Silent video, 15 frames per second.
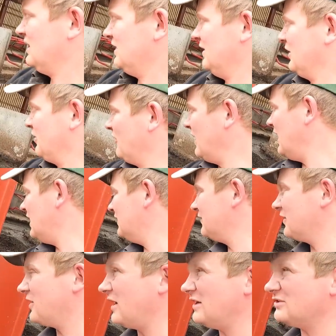the ground, the
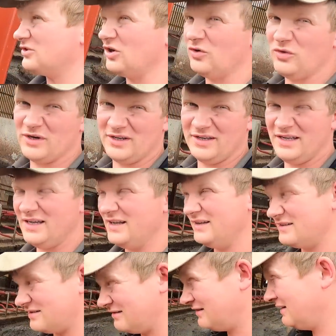ground's got what it
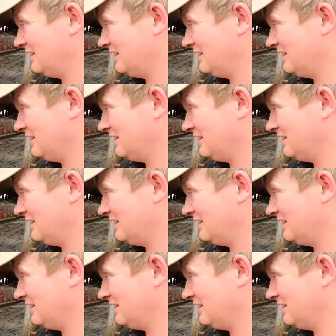needs